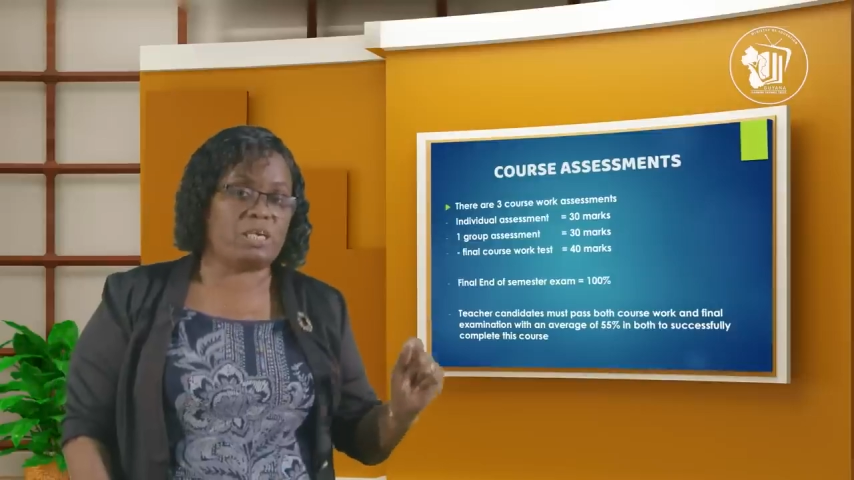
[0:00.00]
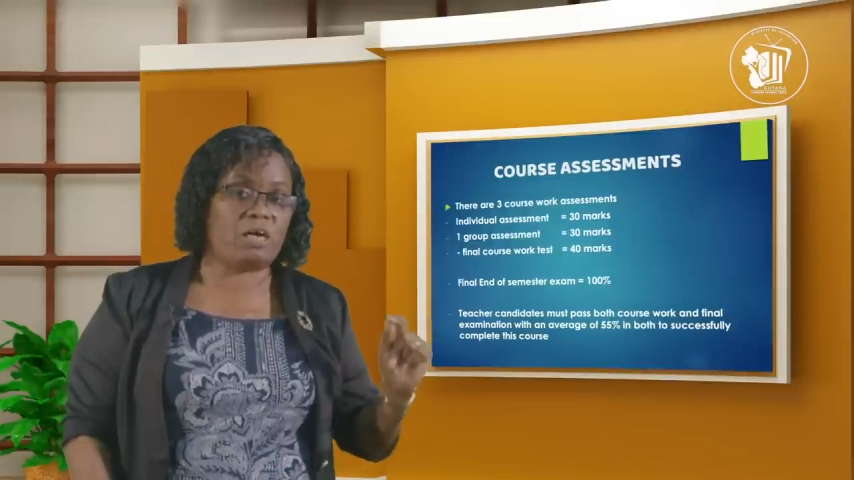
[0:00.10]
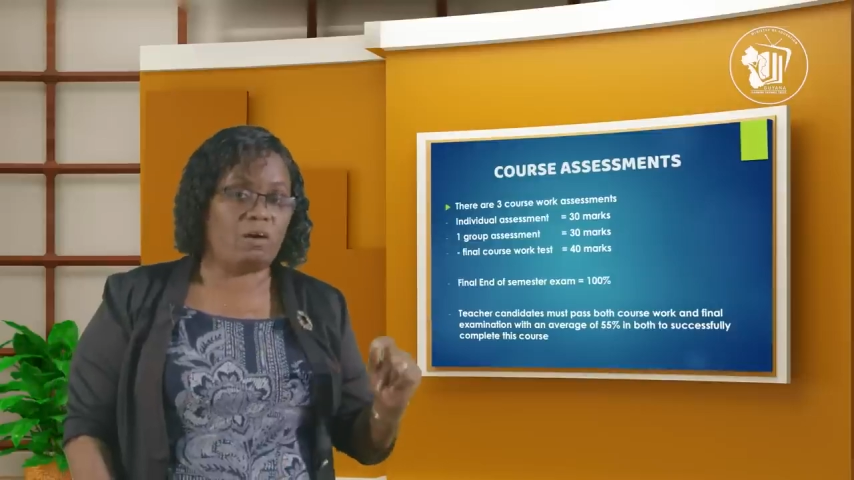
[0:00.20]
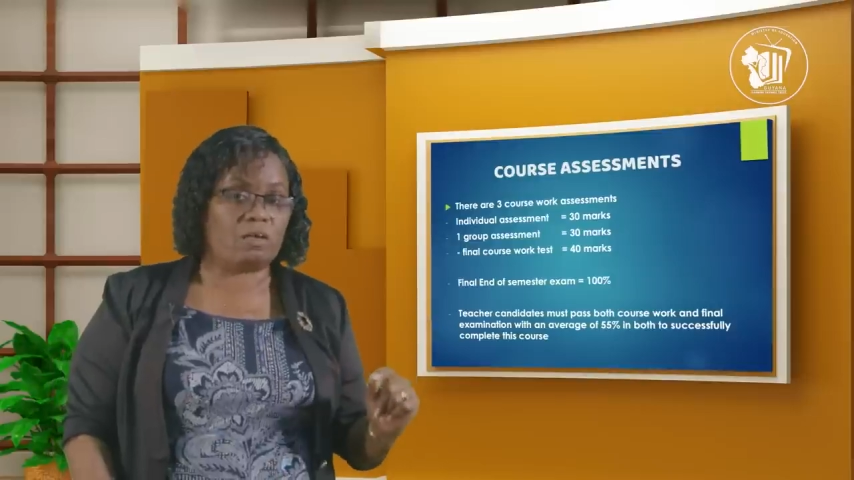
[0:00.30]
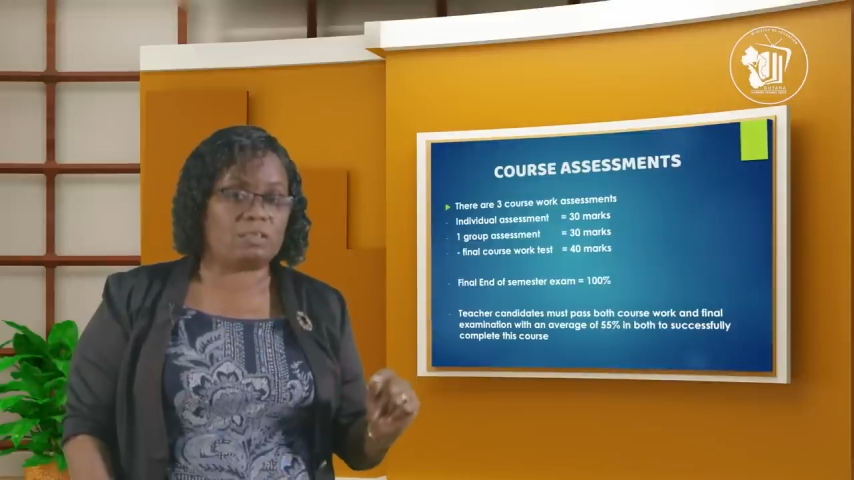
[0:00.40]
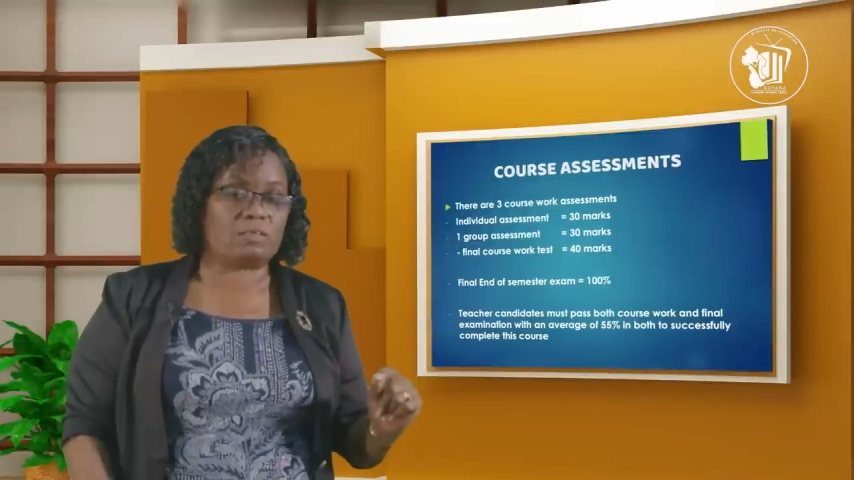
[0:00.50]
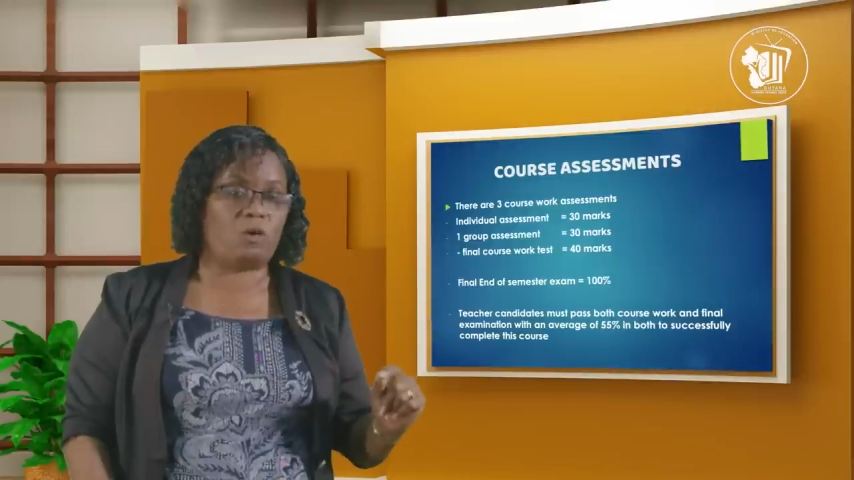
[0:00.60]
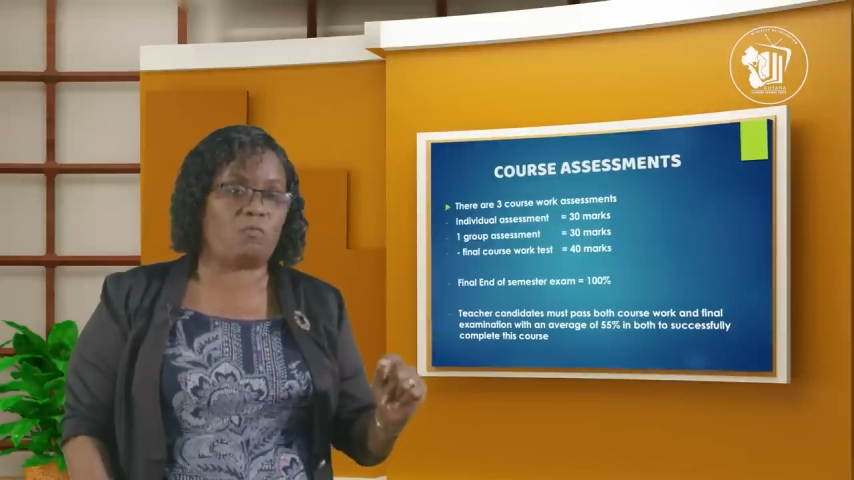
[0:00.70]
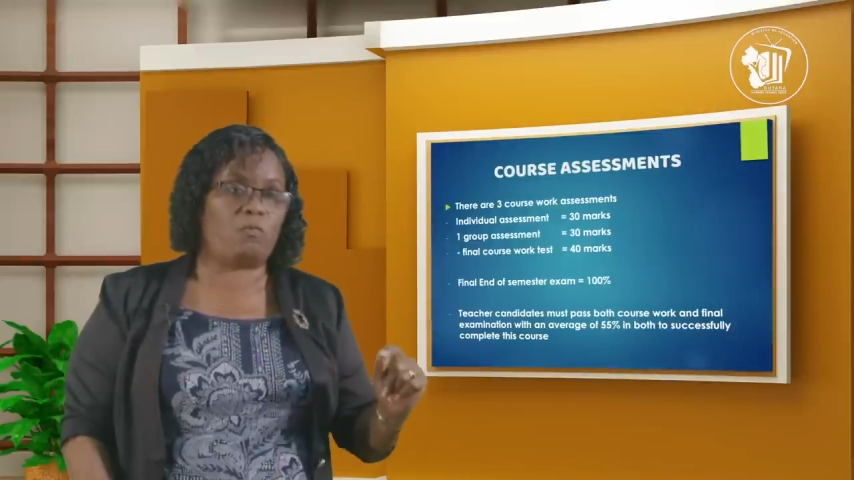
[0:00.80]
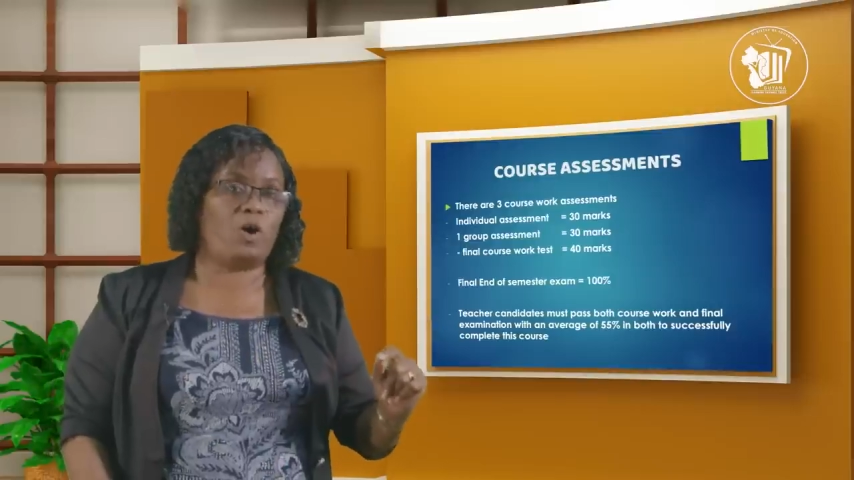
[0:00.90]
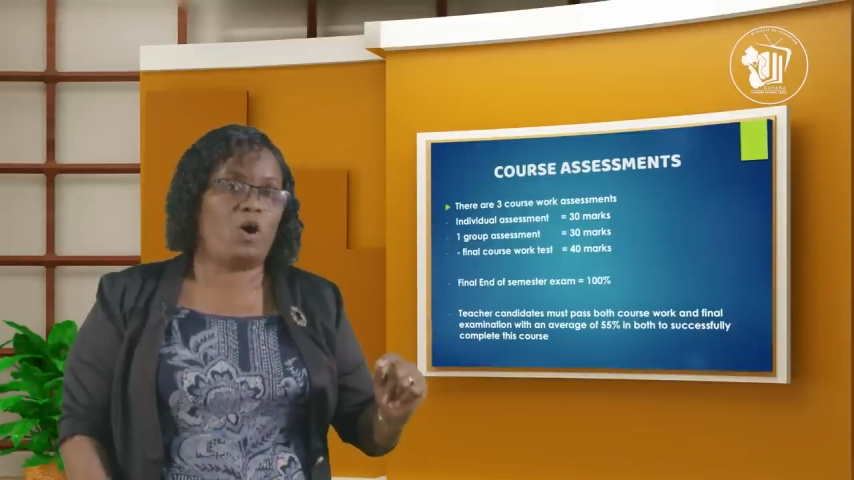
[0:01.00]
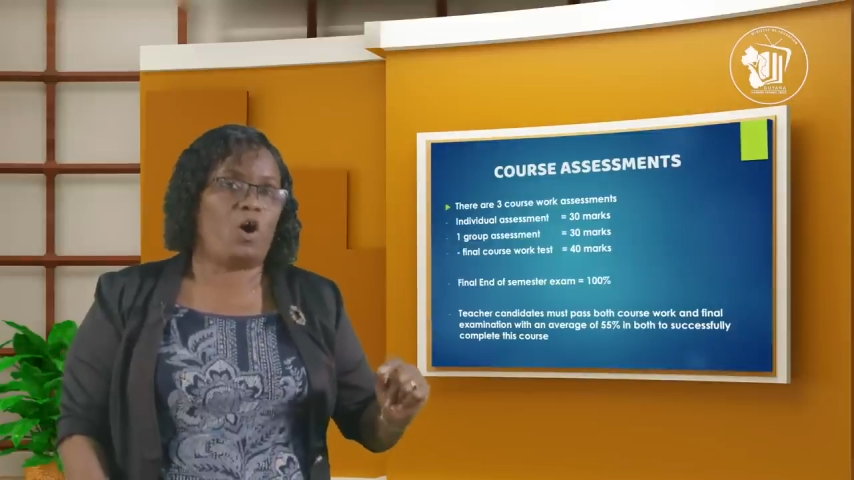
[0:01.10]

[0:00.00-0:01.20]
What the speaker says: because of